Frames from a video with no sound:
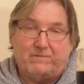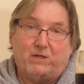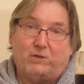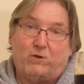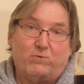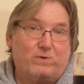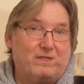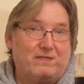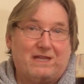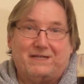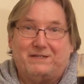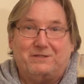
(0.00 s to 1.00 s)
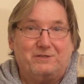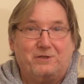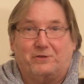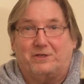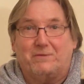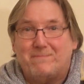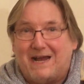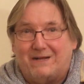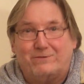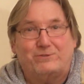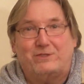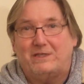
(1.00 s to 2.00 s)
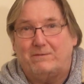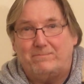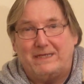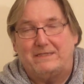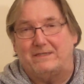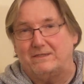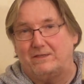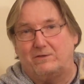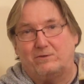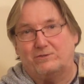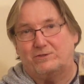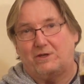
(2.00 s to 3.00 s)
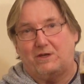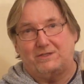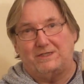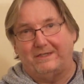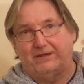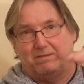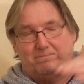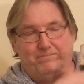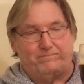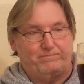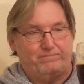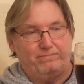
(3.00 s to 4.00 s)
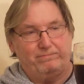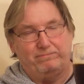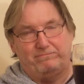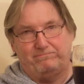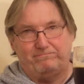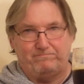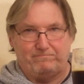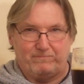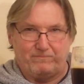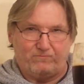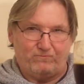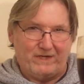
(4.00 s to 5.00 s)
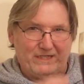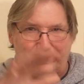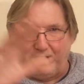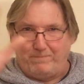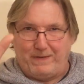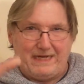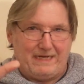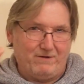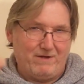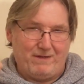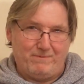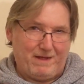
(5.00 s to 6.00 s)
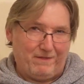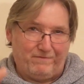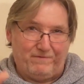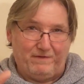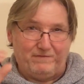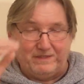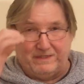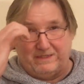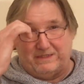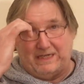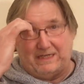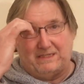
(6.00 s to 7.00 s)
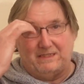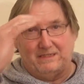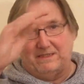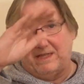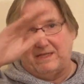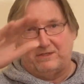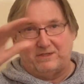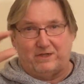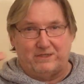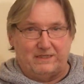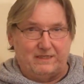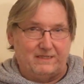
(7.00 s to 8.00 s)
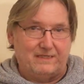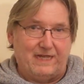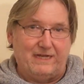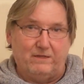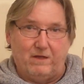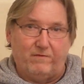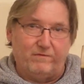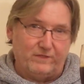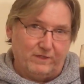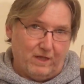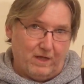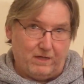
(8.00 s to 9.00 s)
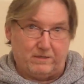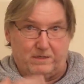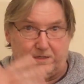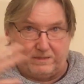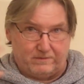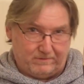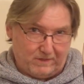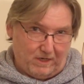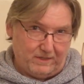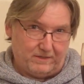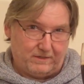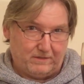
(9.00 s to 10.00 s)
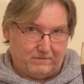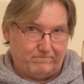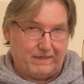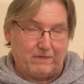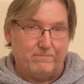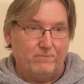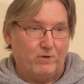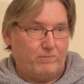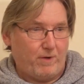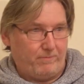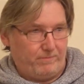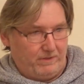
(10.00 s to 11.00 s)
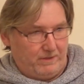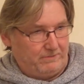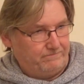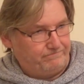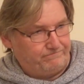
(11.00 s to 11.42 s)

Along with, like, you know, your malts and your bitters, they all started to reach the peak around about the 50s and 60s, and then started to tail off as lager started to become more popular.